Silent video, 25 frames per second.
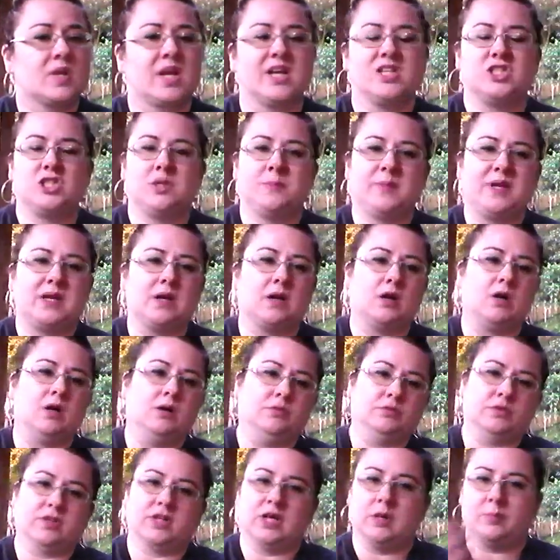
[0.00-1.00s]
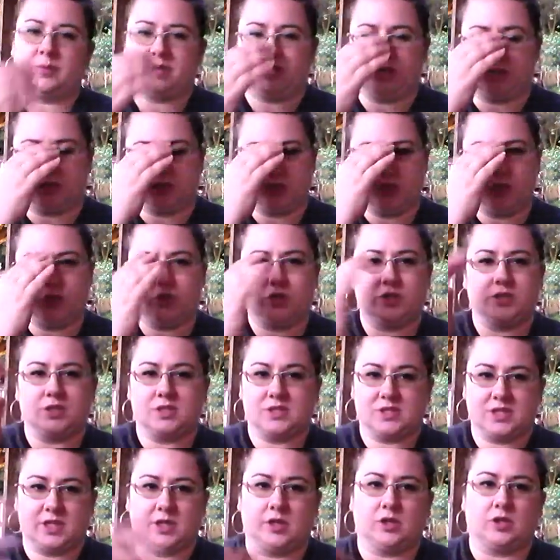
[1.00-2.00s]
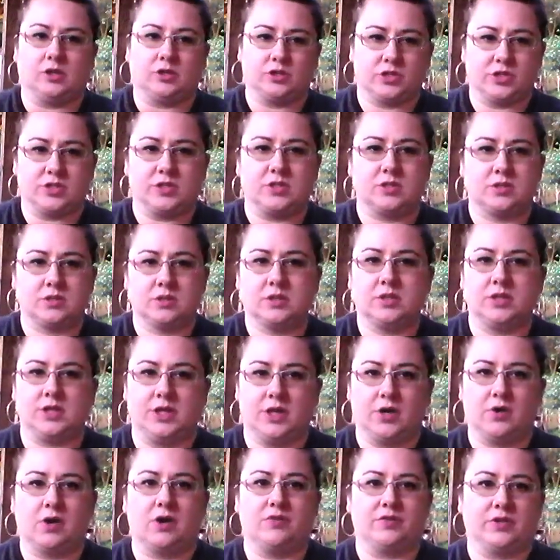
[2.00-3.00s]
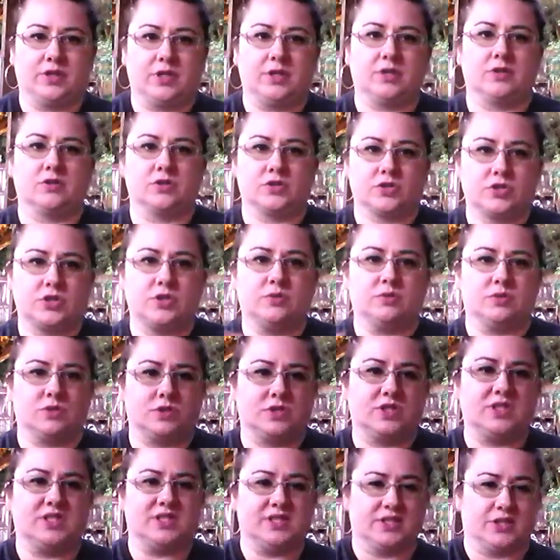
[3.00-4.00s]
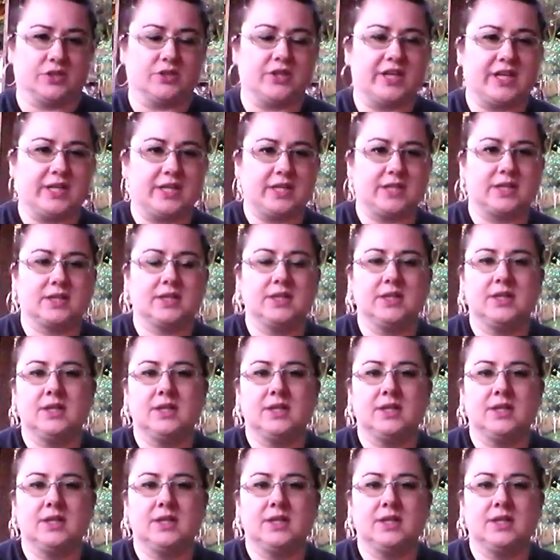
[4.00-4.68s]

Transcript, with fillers: And she'd been in a home for a couple years, and you could see her just, you know, over the years, she was deteriorating.